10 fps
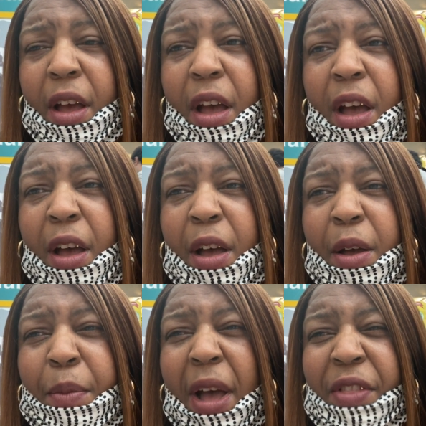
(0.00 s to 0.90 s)

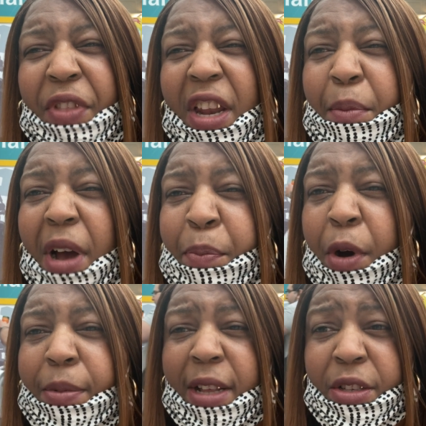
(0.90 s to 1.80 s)
um, and then I might
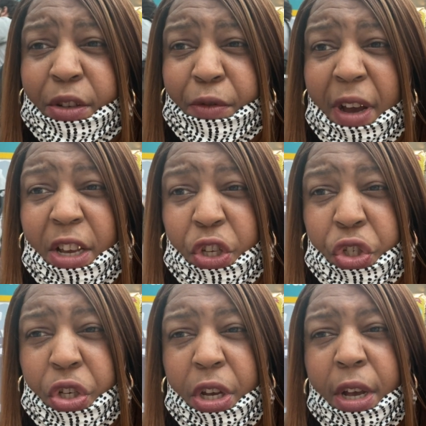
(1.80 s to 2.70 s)
pop down to the
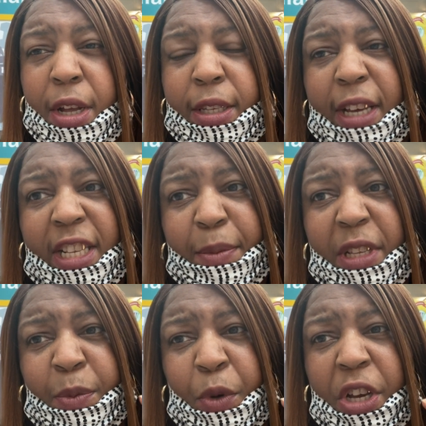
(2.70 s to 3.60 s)
Range to get some
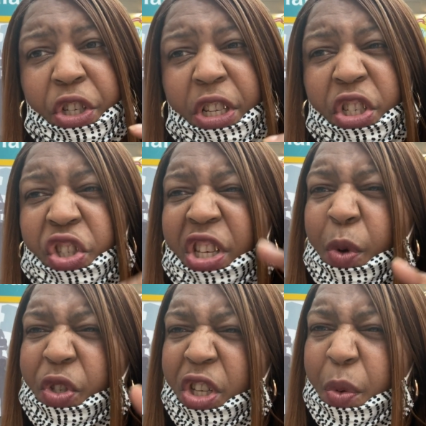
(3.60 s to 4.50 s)
inspirations, just see
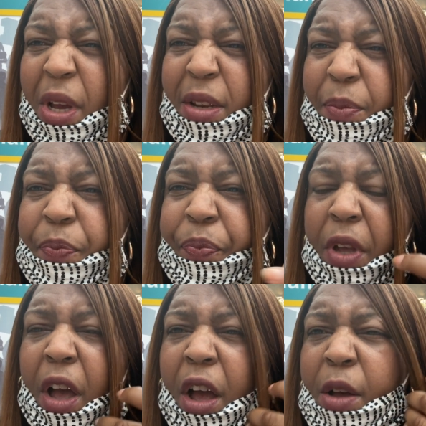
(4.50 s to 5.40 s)
what's new in,
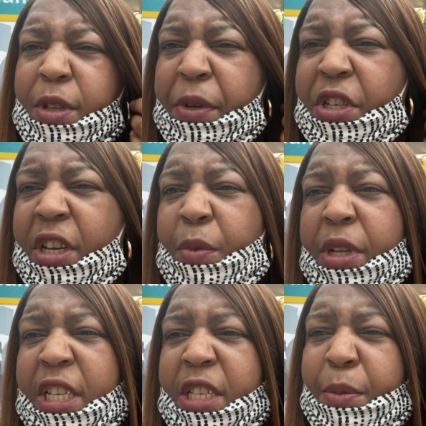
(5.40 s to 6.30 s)
um, especially because I wanna
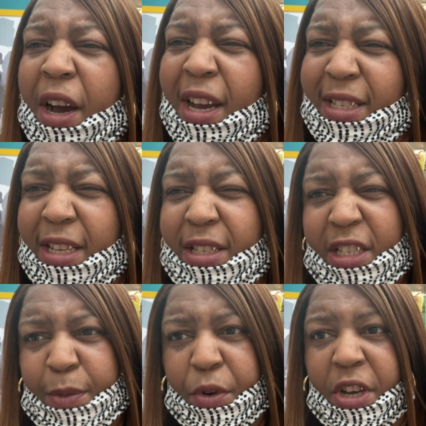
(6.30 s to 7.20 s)
get some ideas and
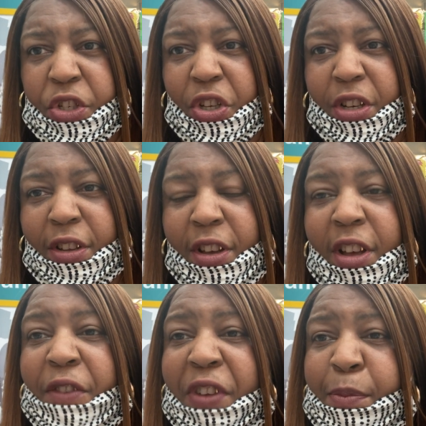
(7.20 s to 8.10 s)
inspiration
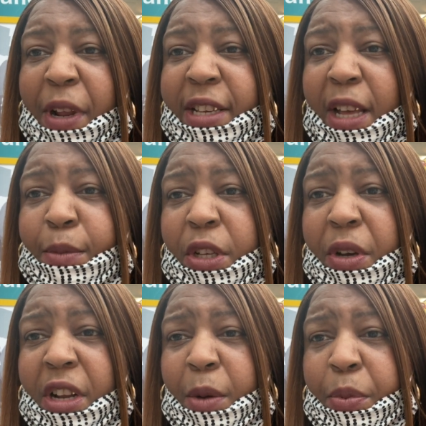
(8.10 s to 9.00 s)
for this place that I'm
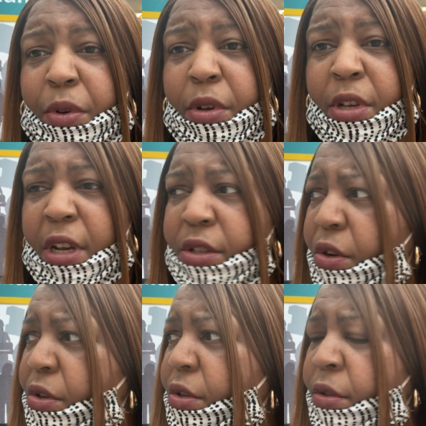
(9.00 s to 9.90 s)
doing up. Is that a
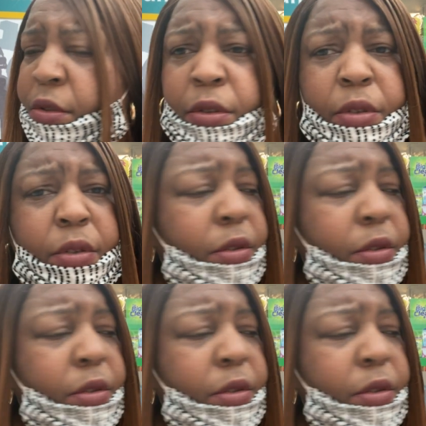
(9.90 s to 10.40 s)
dog? Mm-mm.